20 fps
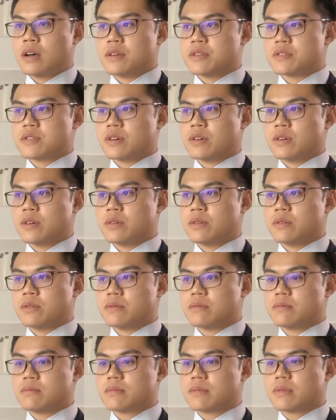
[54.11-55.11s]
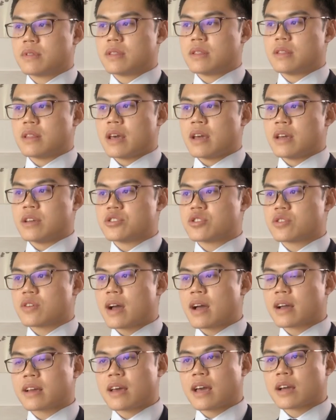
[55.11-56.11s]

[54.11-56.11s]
So they track